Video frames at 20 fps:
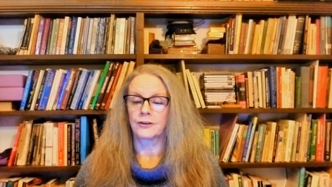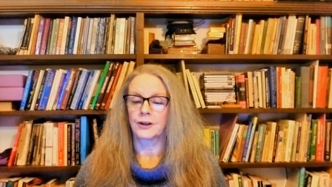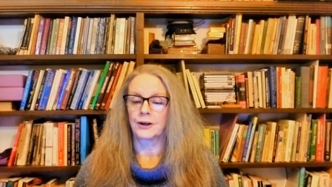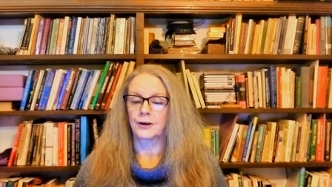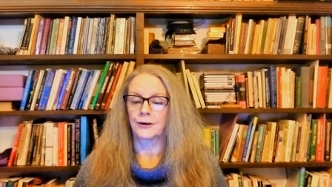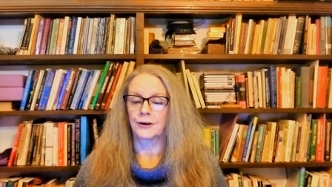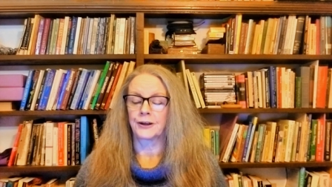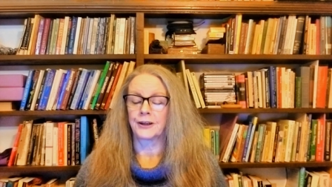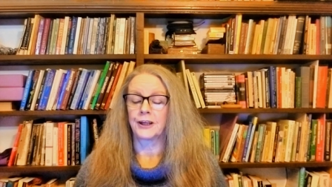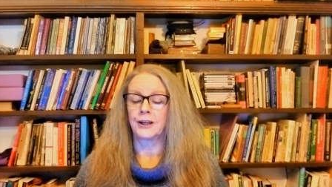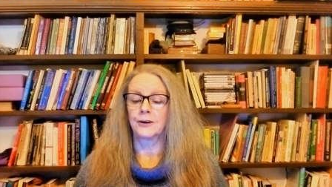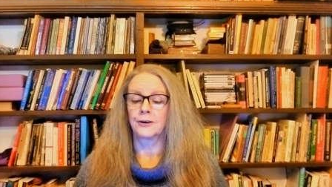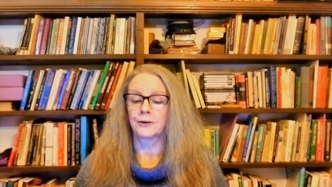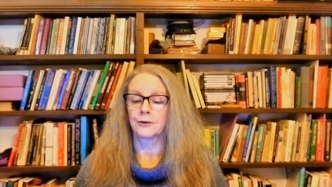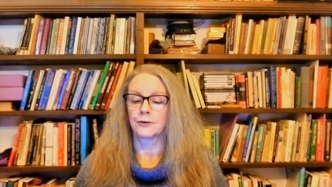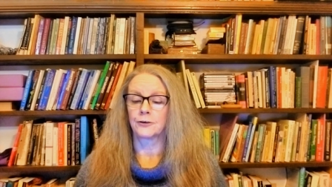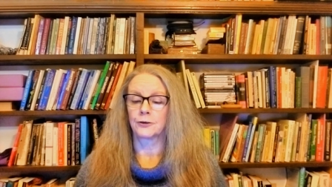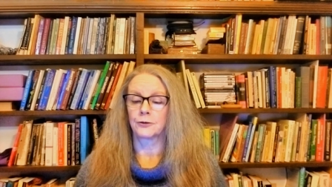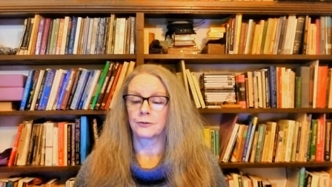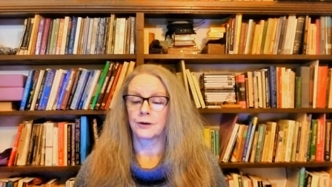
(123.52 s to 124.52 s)
that are
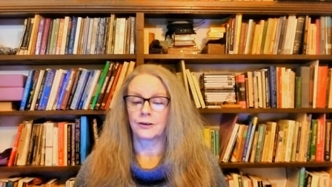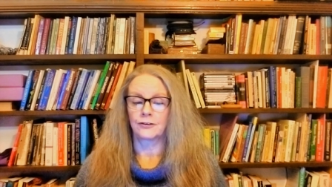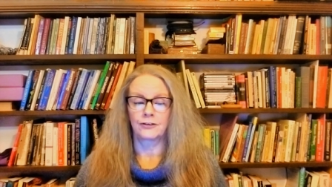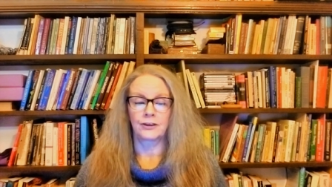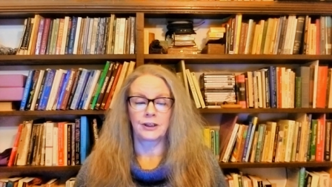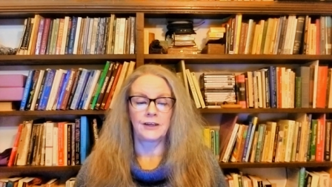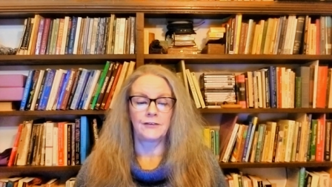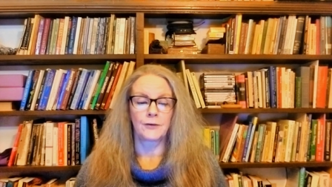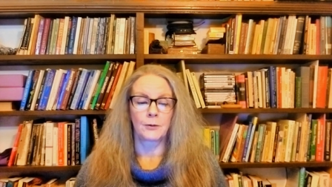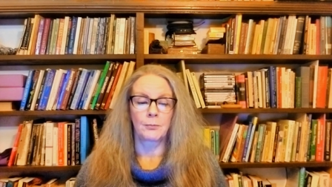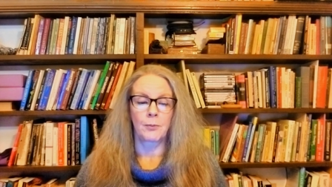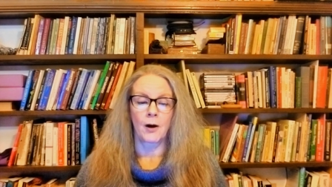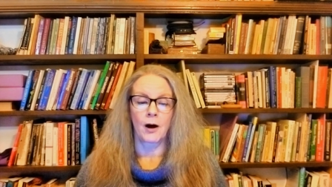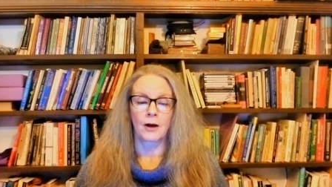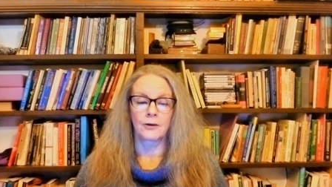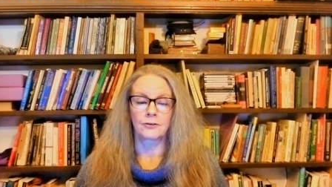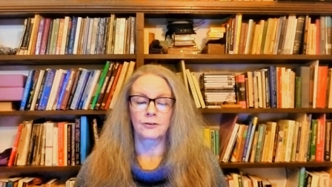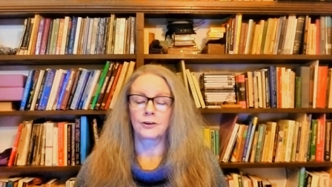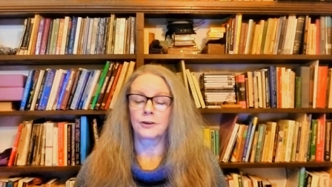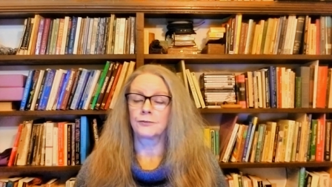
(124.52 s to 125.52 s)
geared to receive a
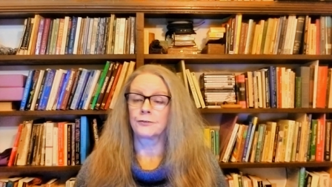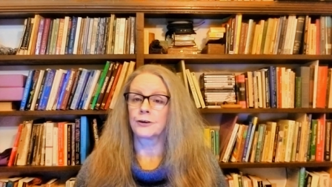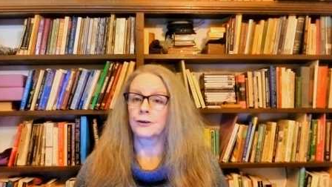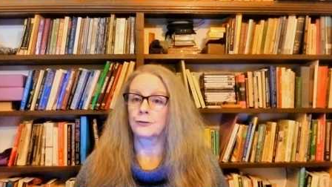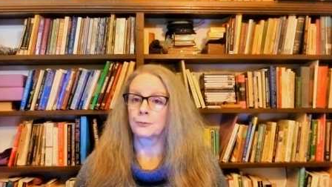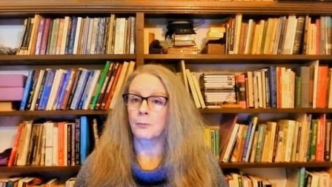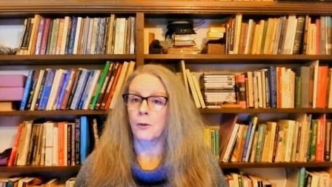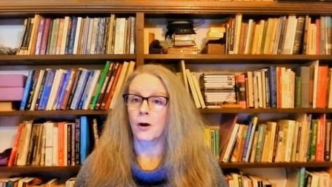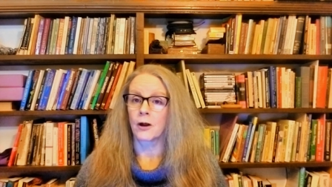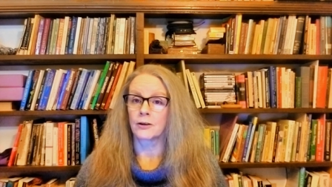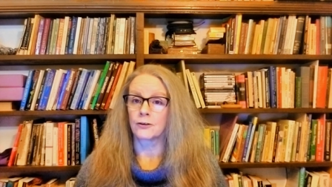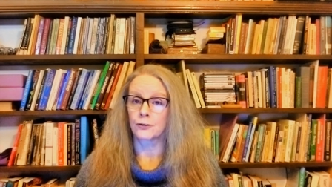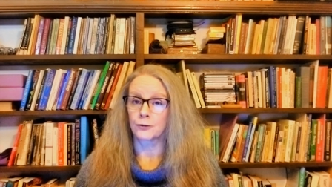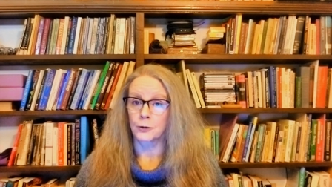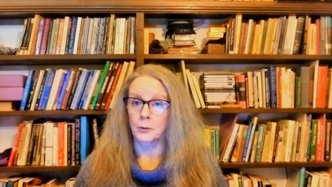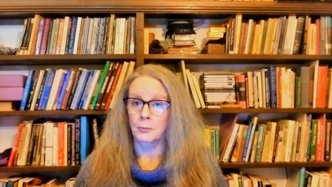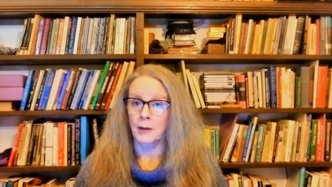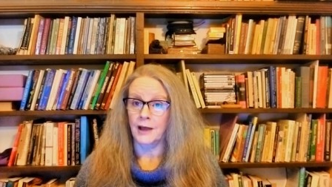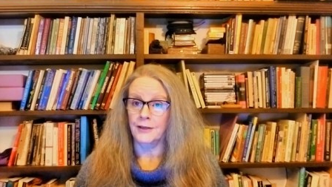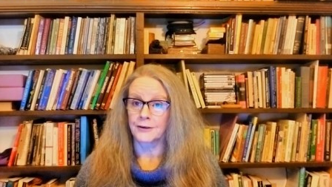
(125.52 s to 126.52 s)
positive response
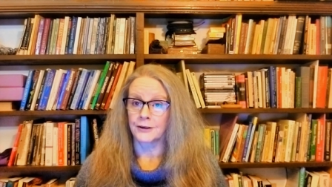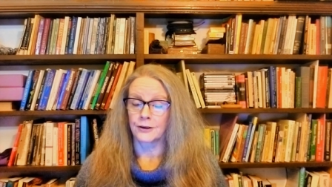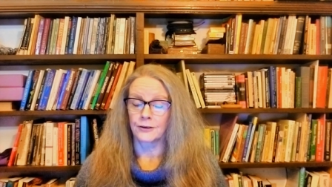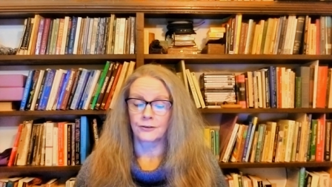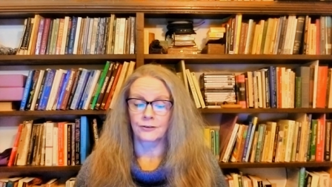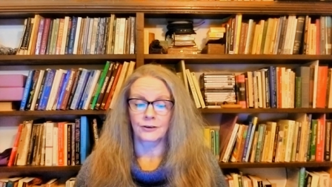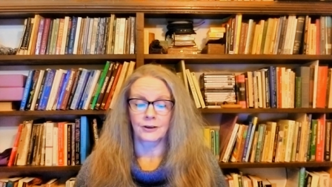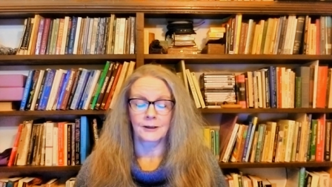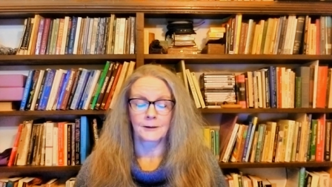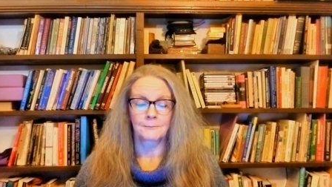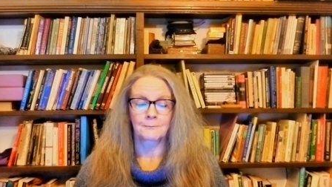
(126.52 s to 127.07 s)
from others.